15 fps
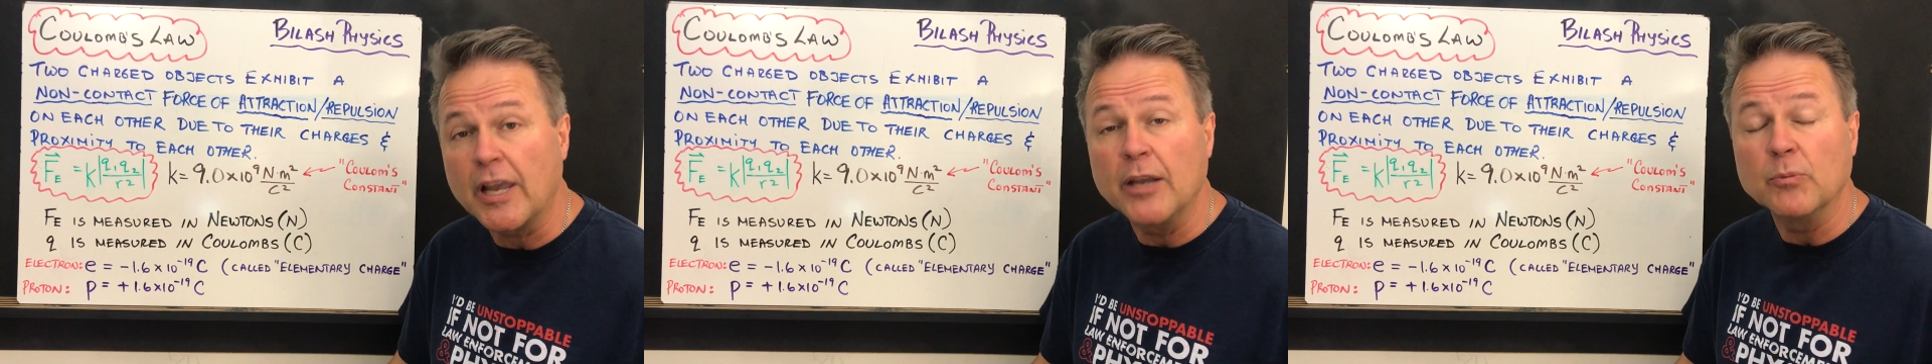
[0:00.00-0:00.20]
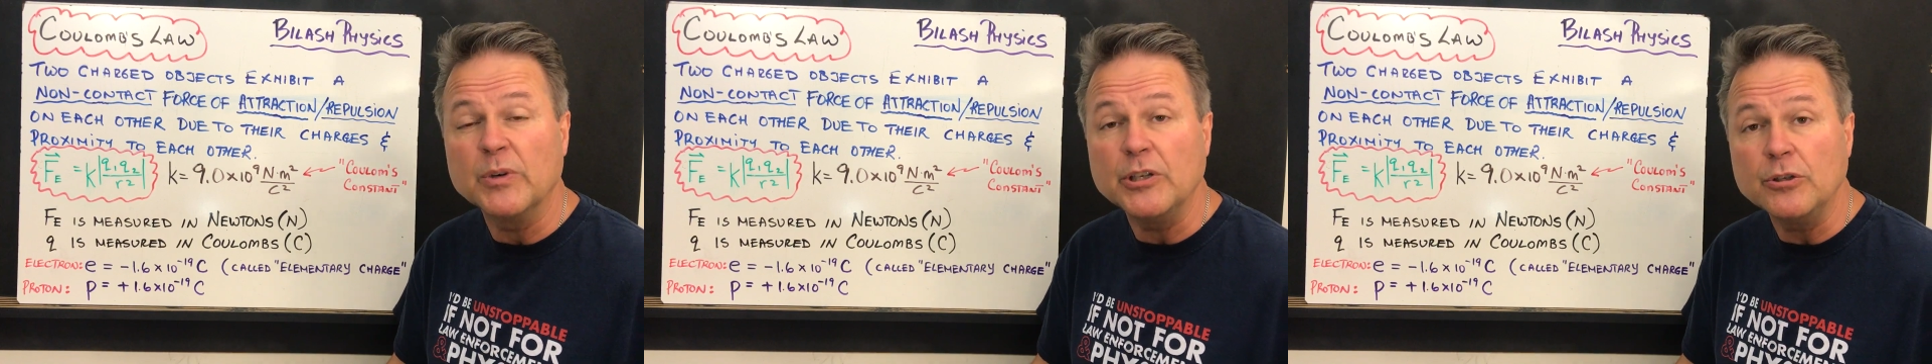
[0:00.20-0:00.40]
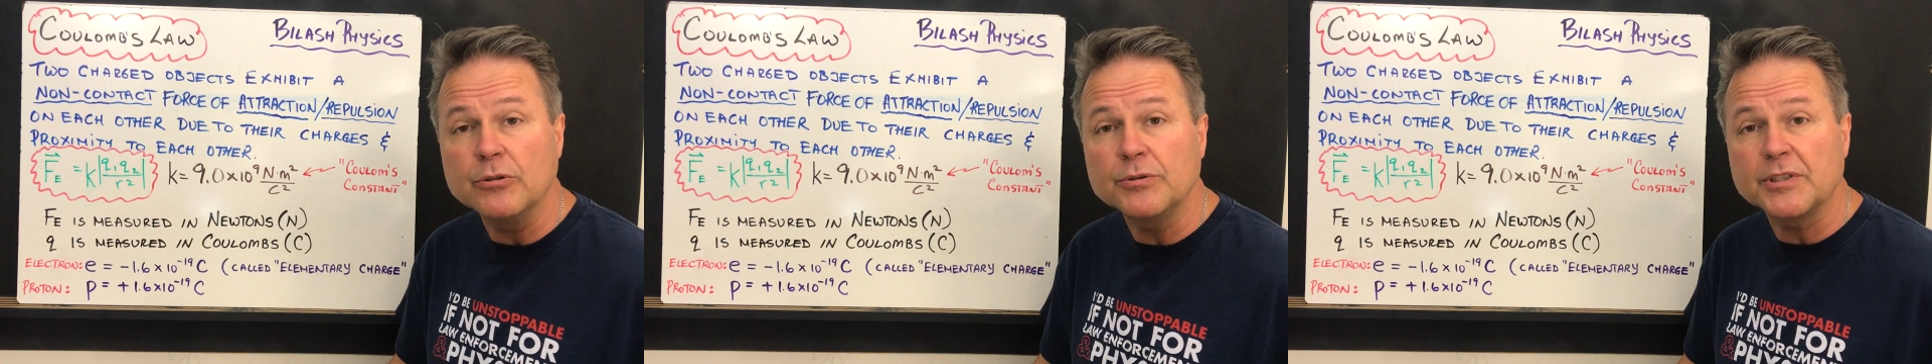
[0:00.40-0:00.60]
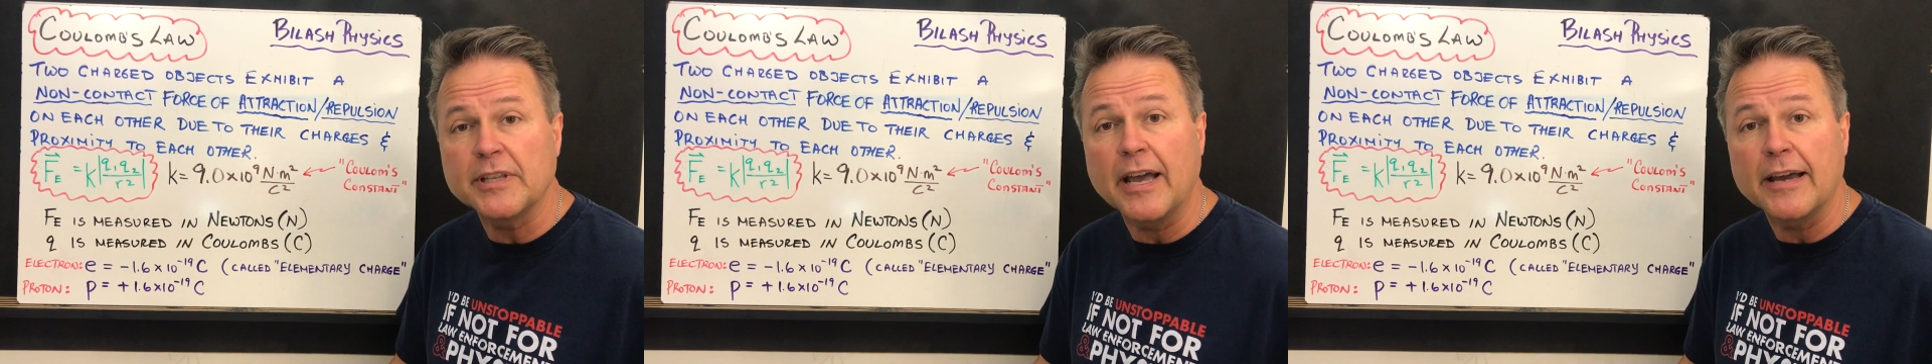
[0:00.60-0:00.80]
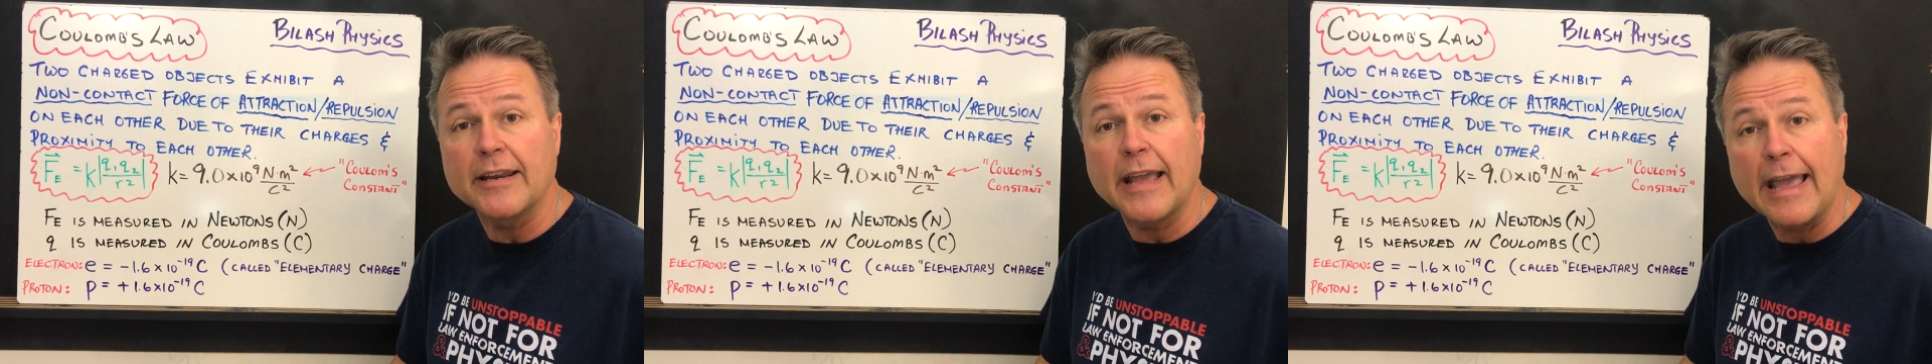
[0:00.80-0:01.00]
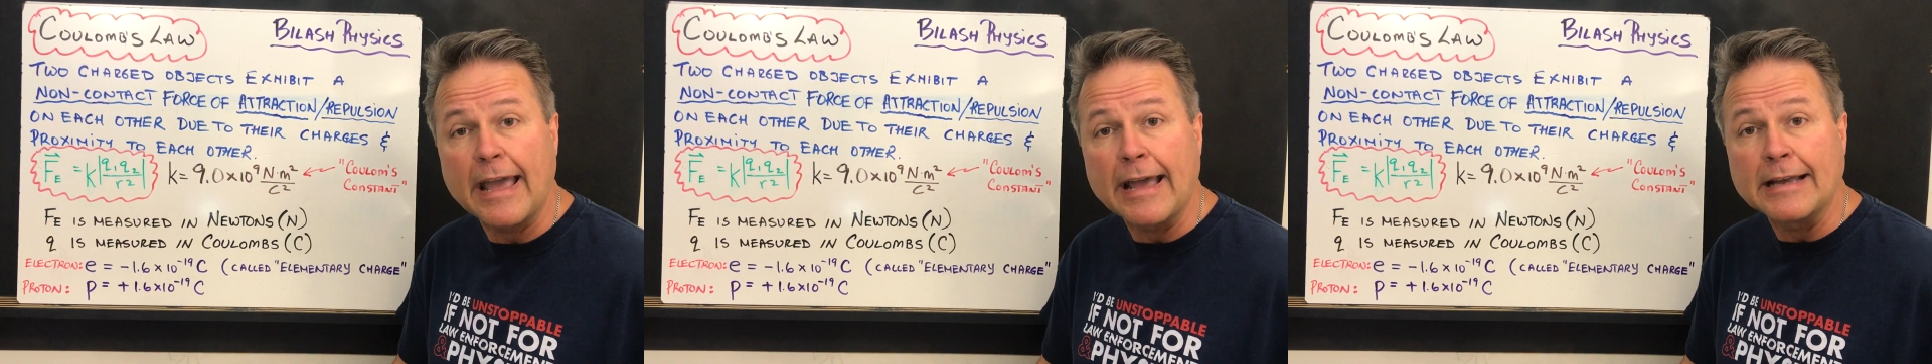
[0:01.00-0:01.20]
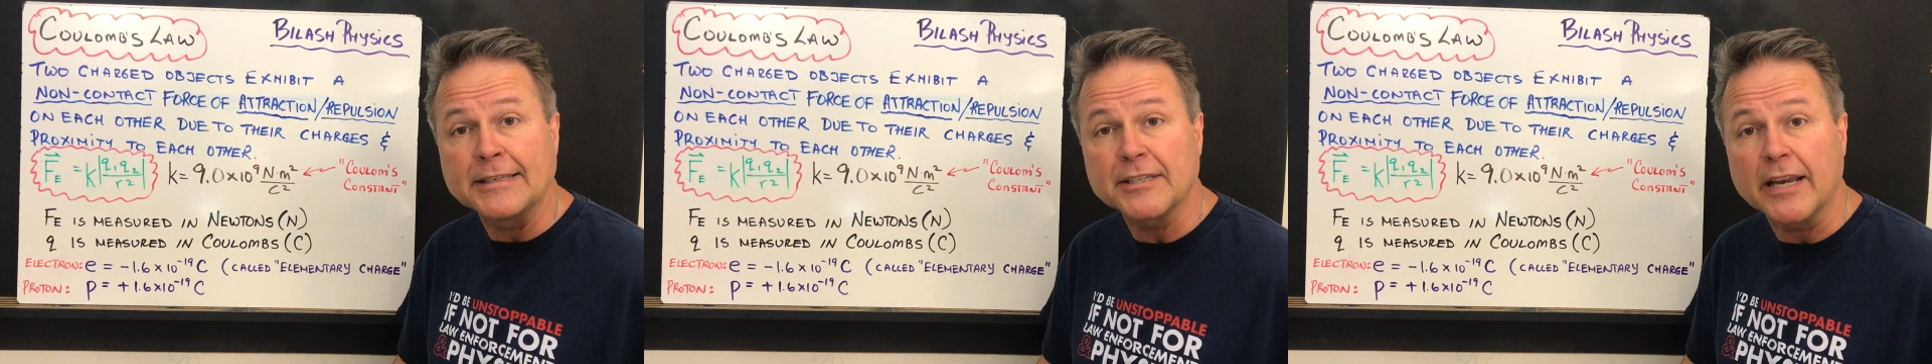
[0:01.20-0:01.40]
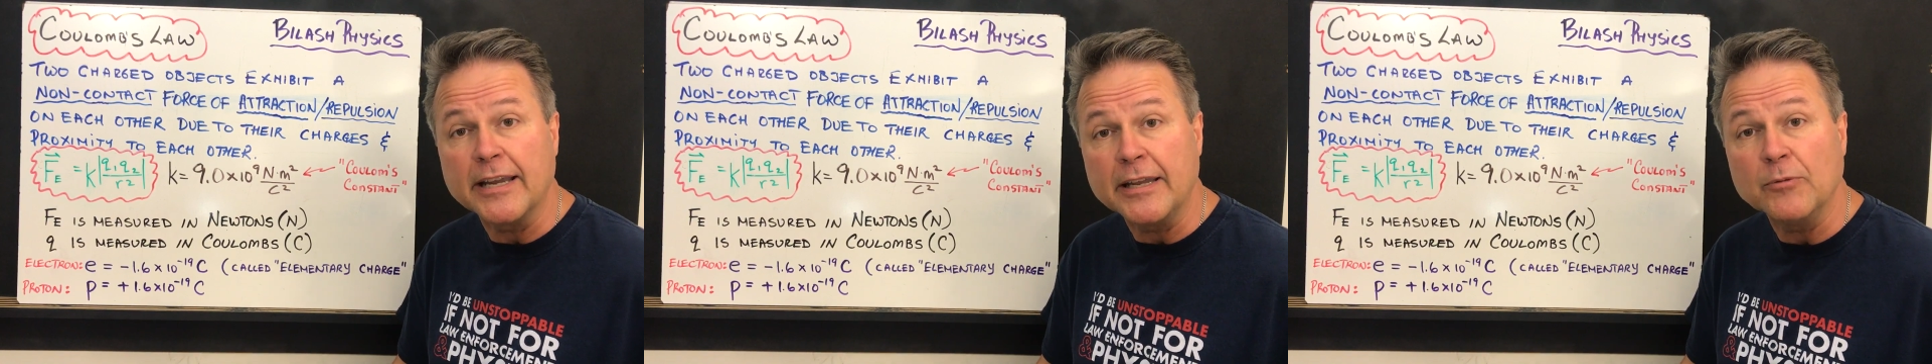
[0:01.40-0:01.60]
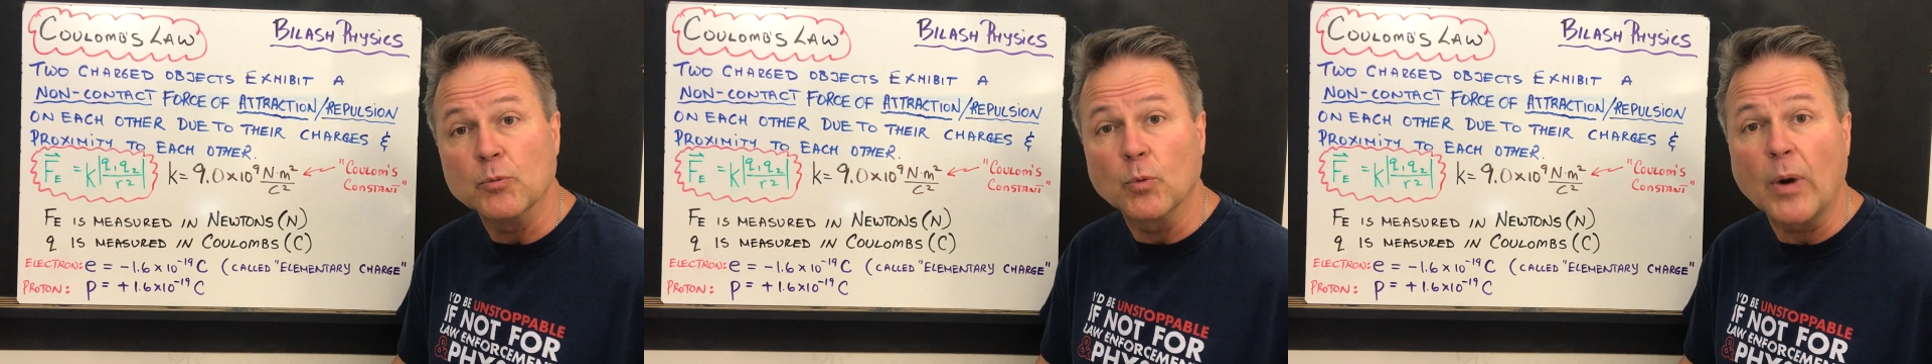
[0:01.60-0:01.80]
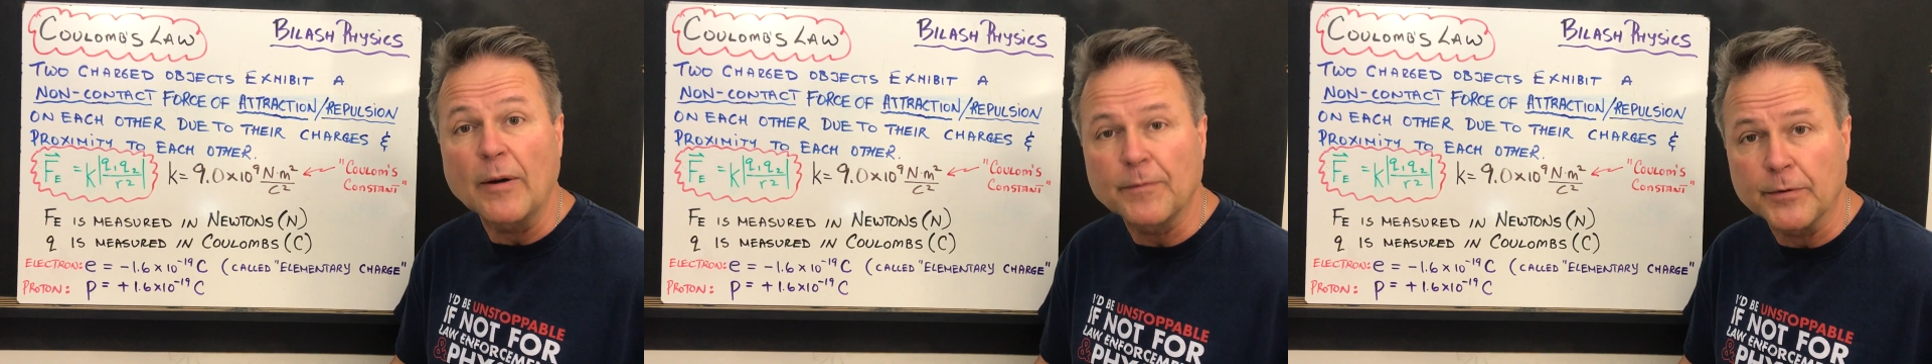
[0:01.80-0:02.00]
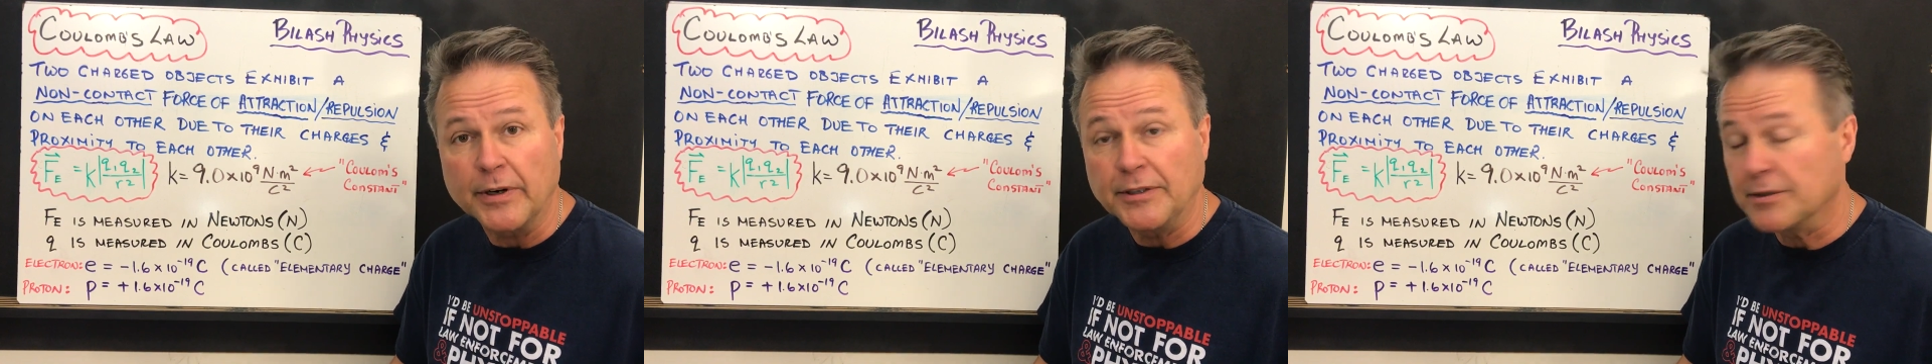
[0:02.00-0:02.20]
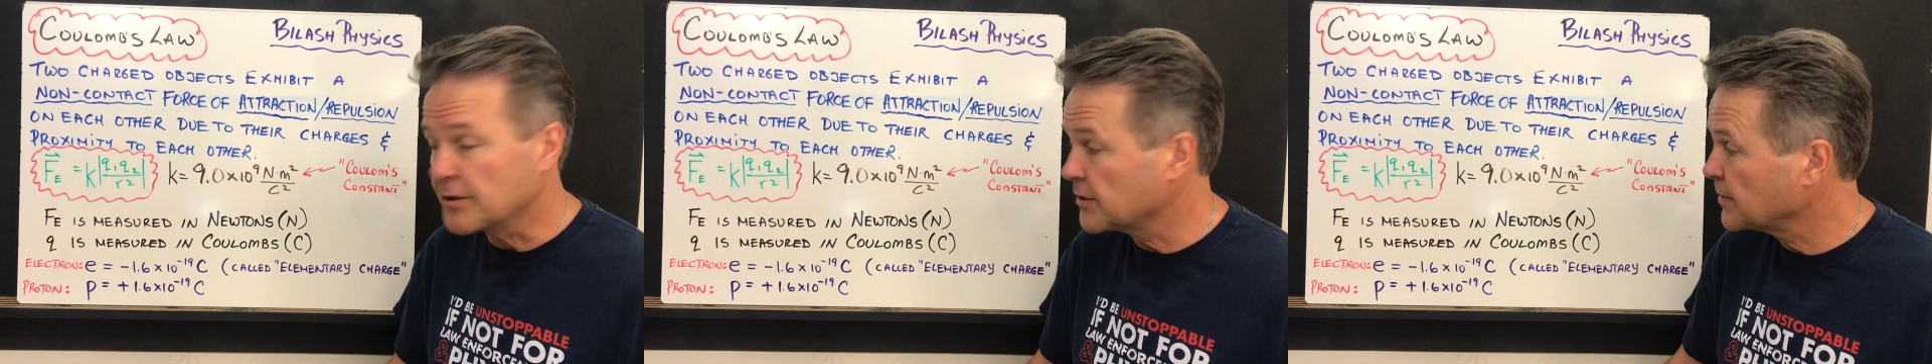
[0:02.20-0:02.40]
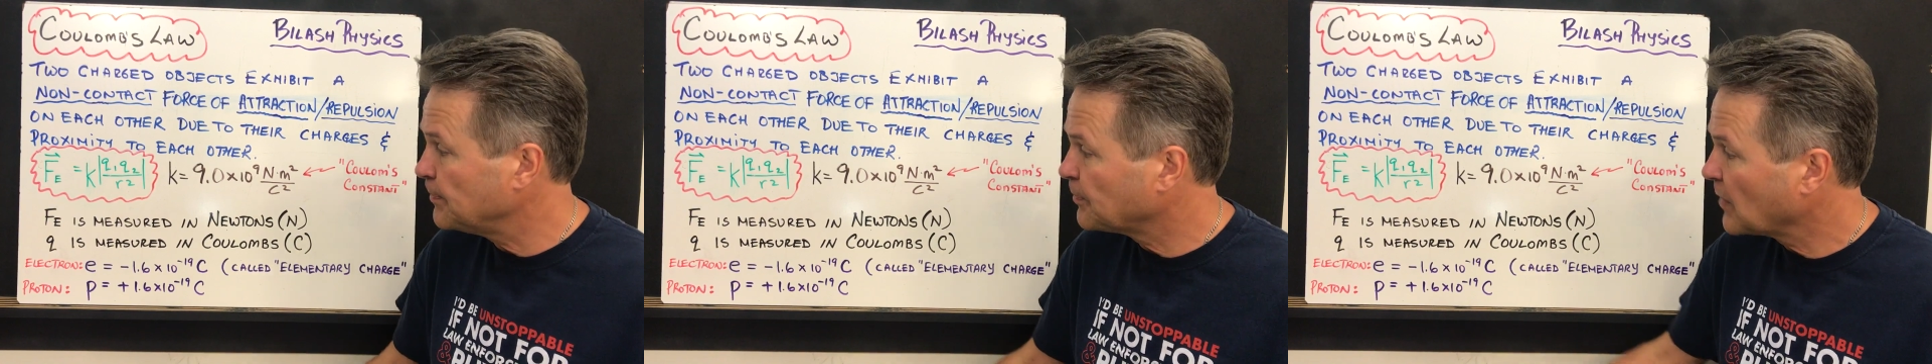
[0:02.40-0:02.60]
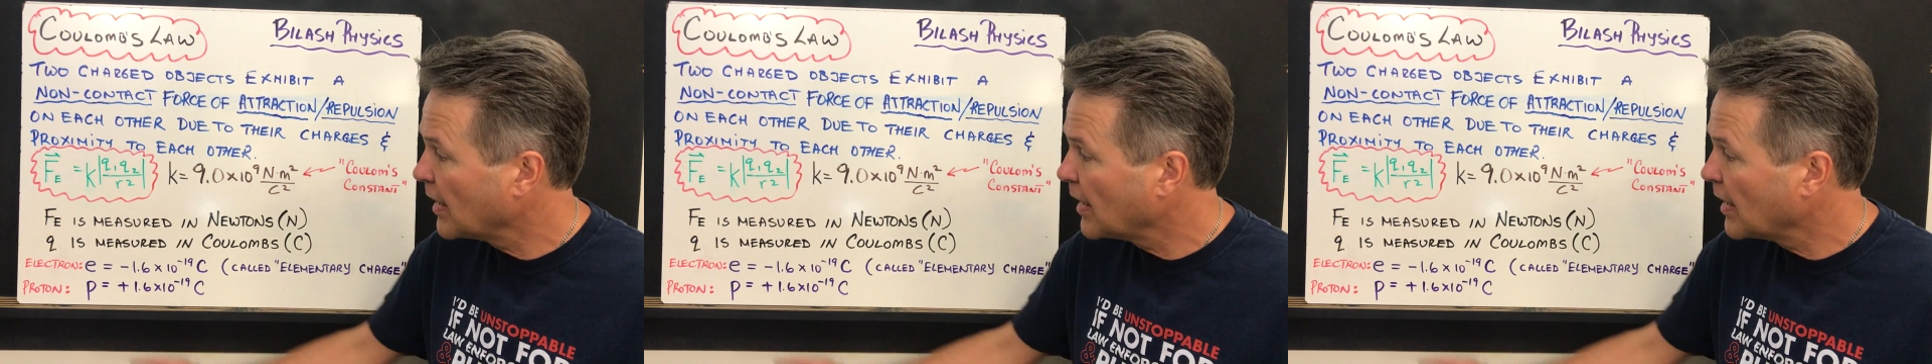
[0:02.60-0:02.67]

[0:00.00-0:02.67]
and we use that as a reference.